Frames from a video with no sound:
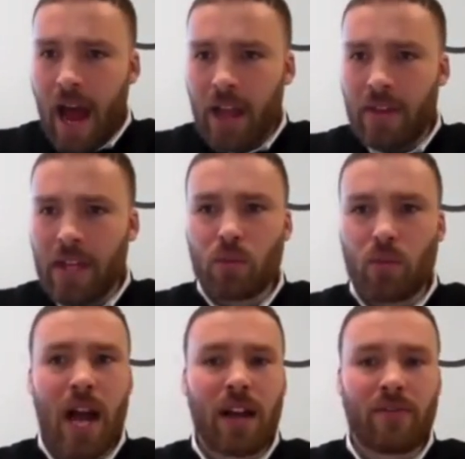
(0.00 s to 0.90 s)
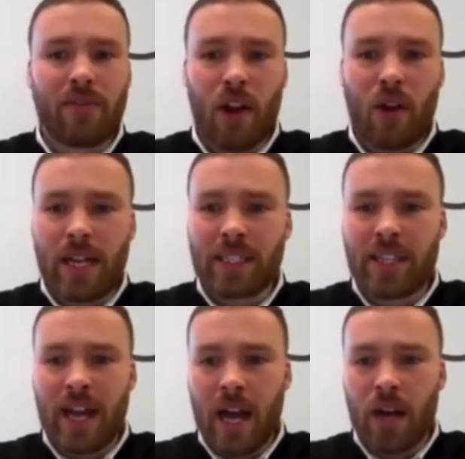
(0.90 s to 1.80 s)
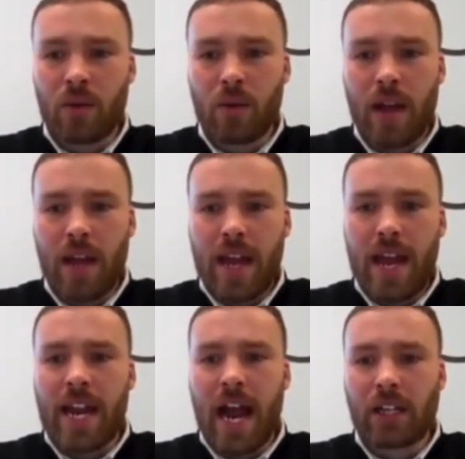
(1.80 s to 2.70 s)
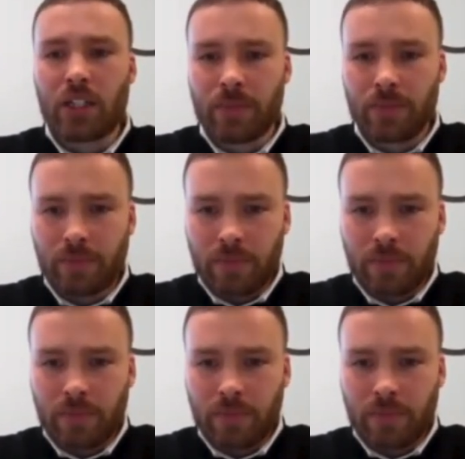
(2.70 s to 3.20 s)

And this workflow is now in action.